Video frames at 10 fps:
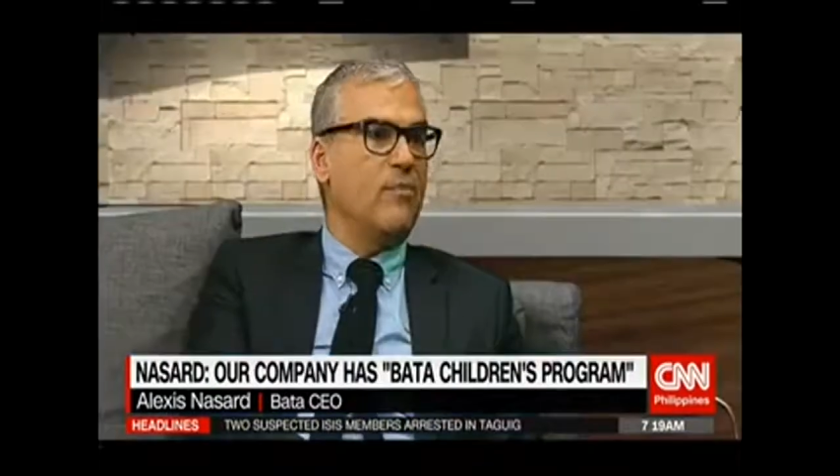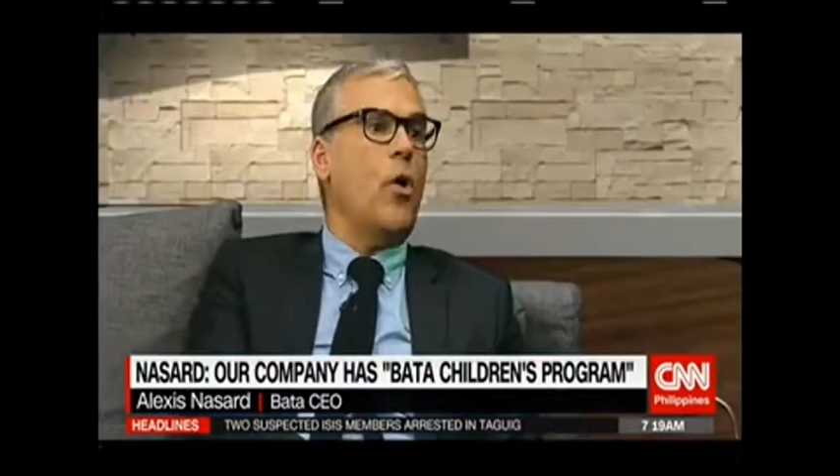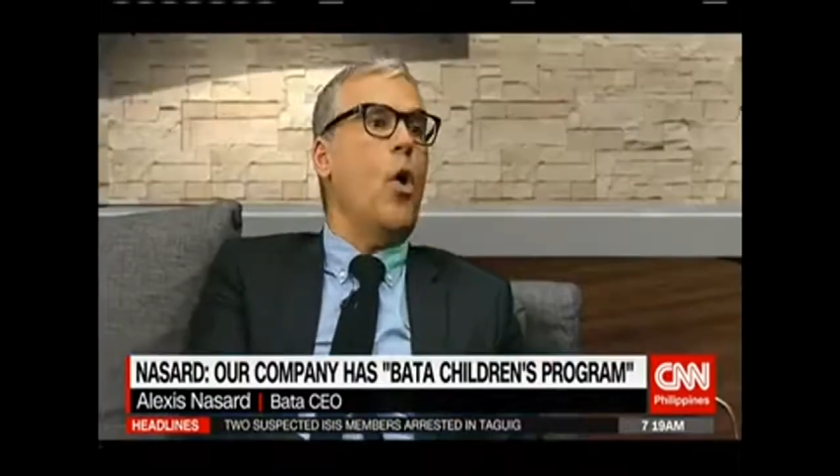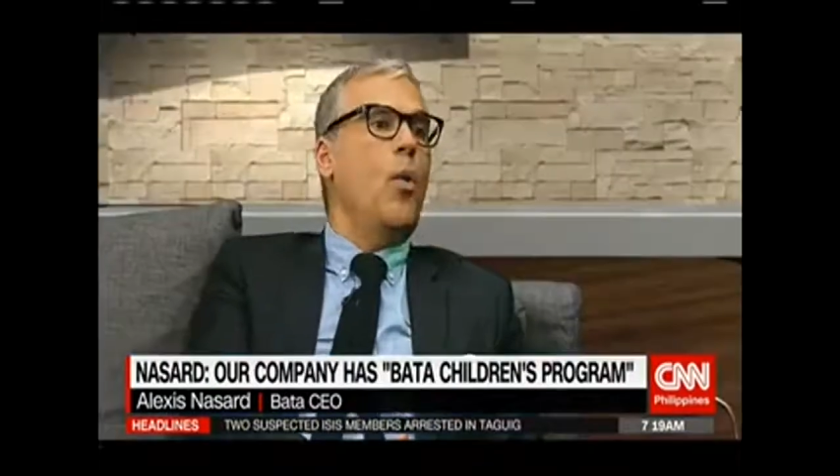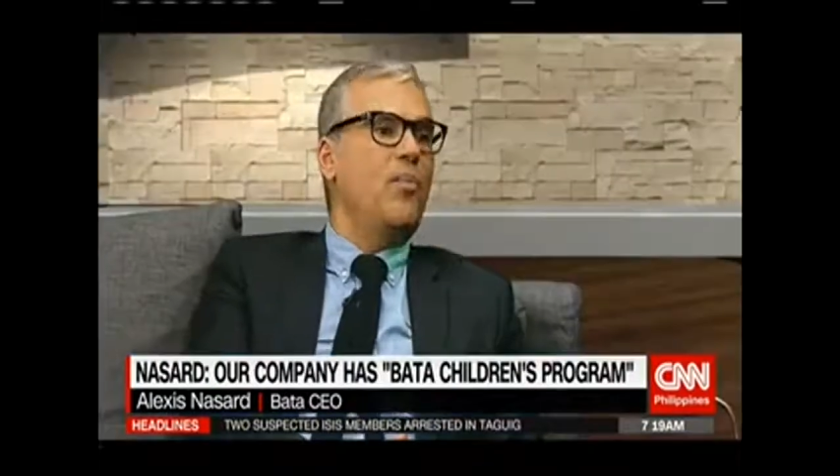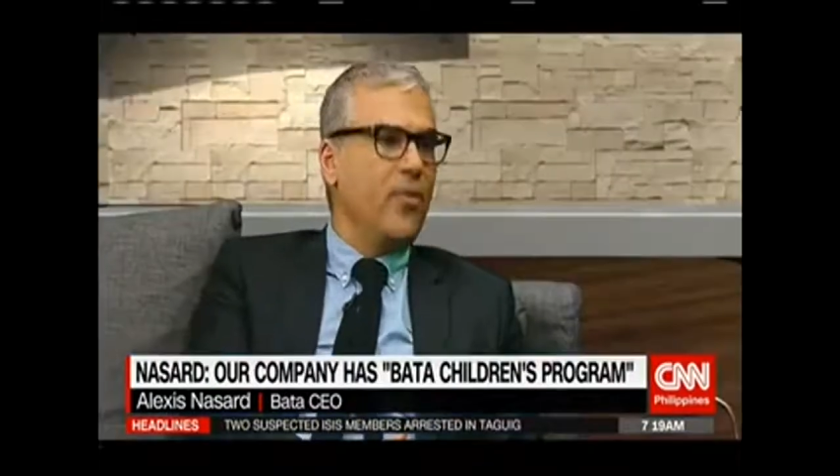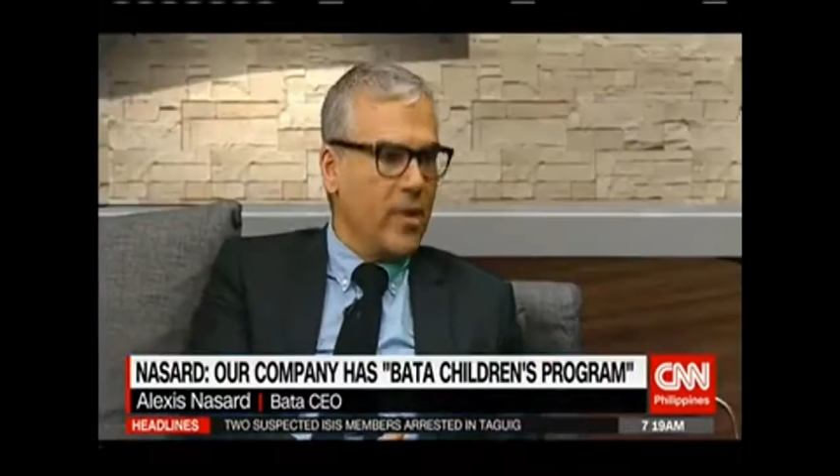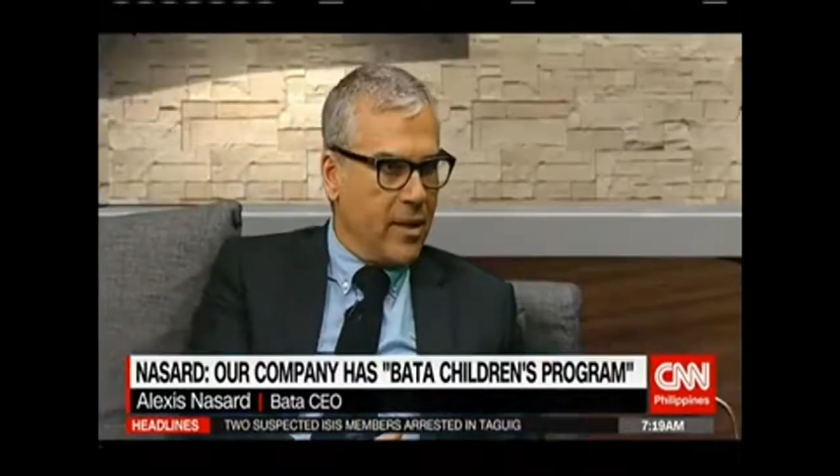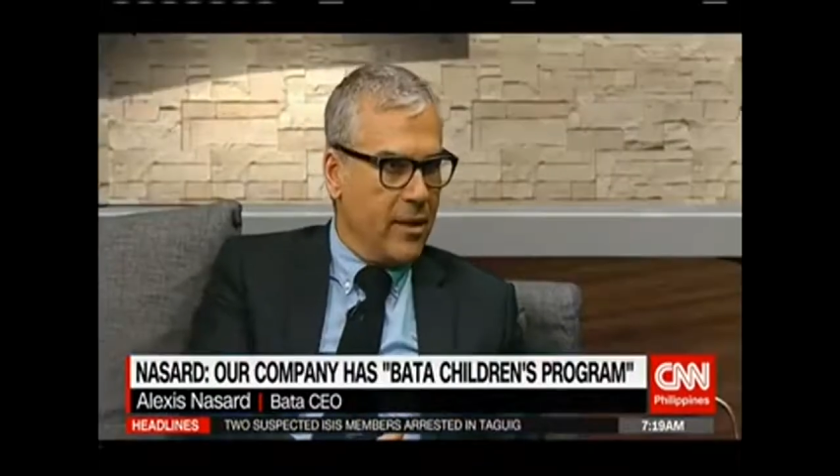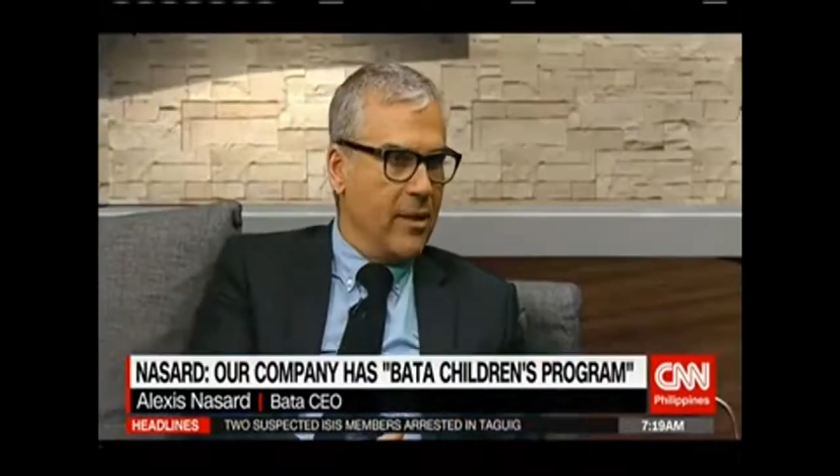So if
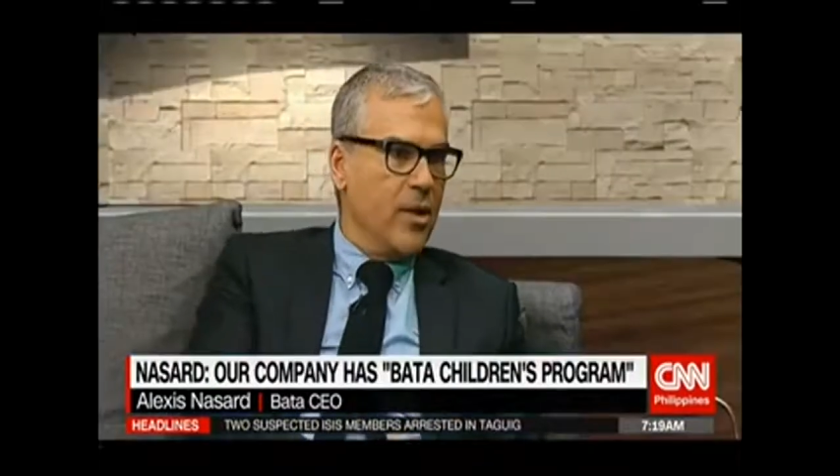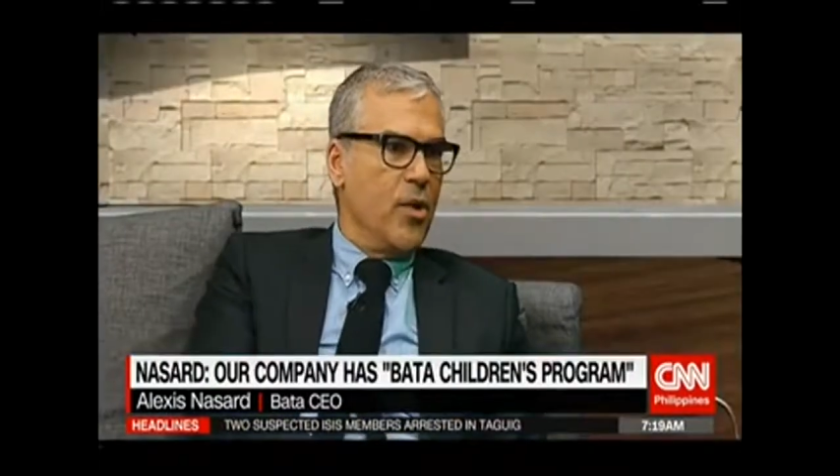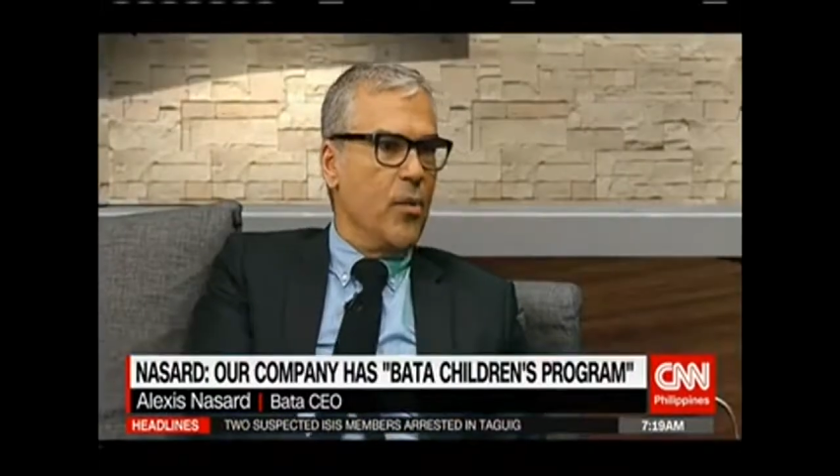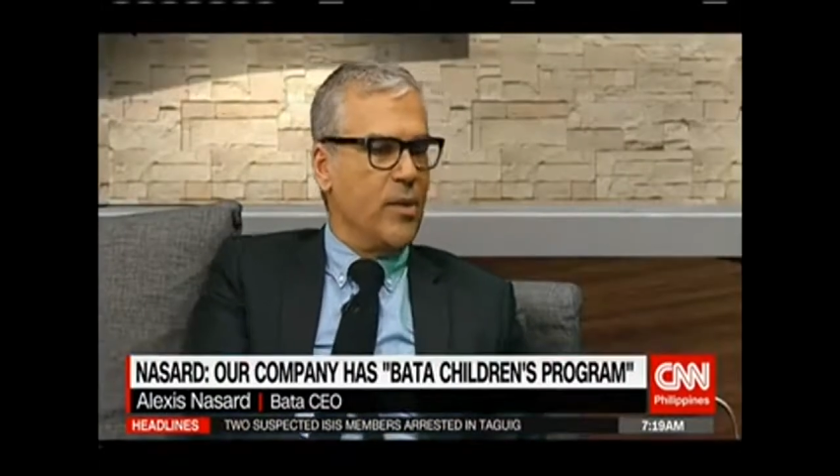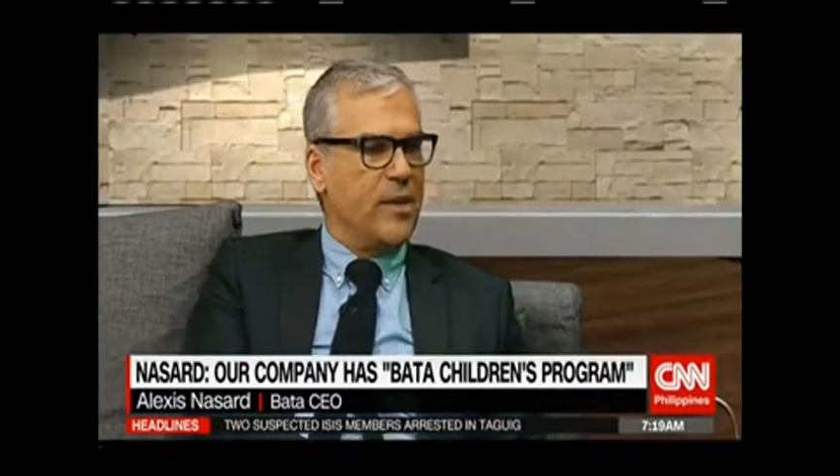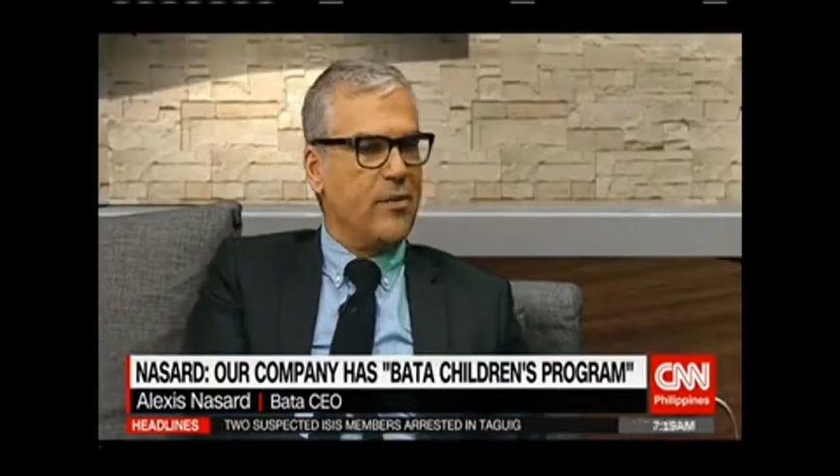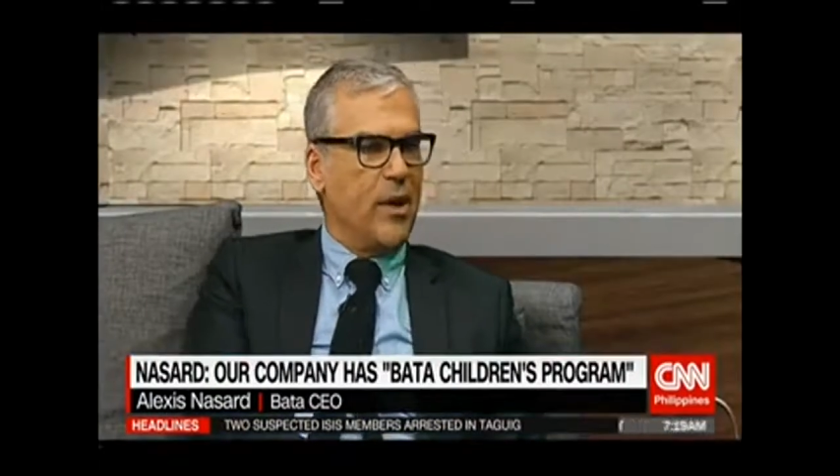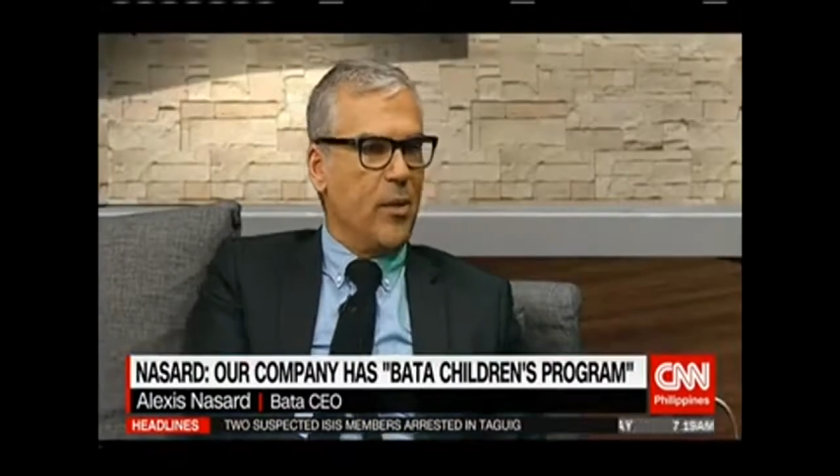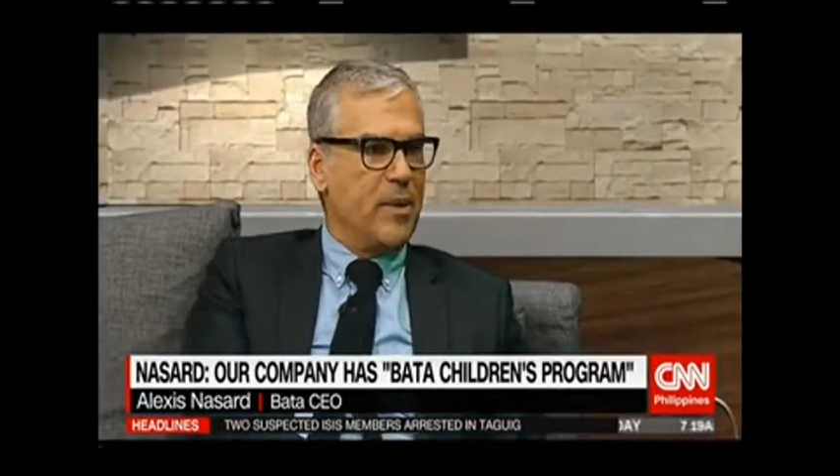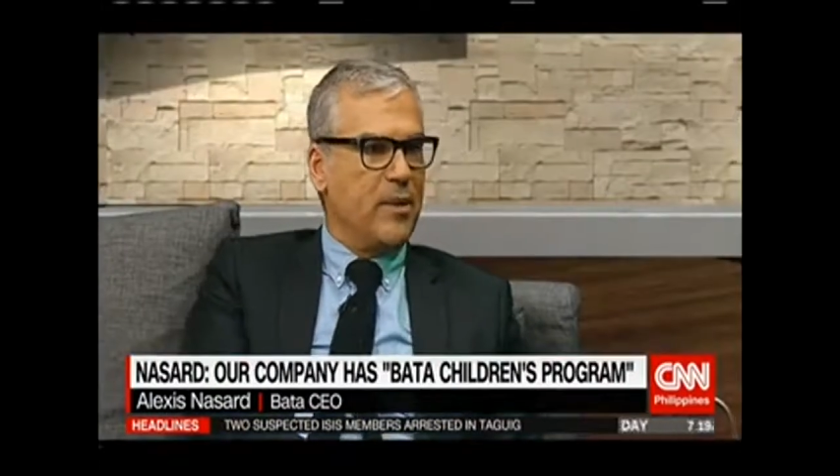hopefully we
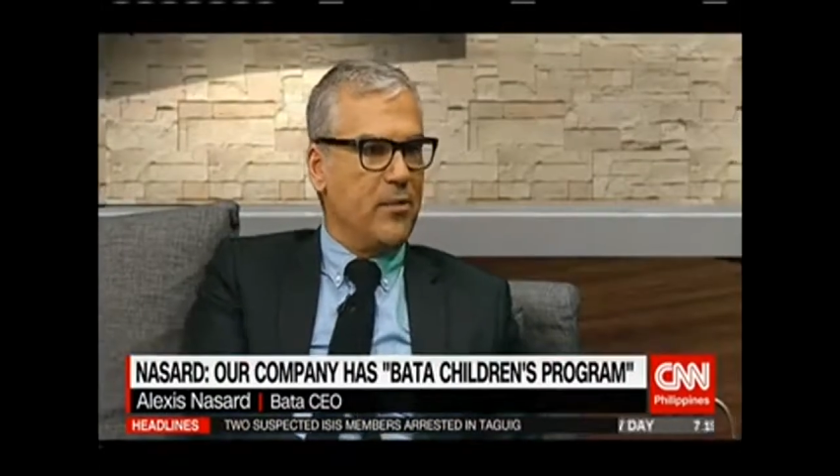develop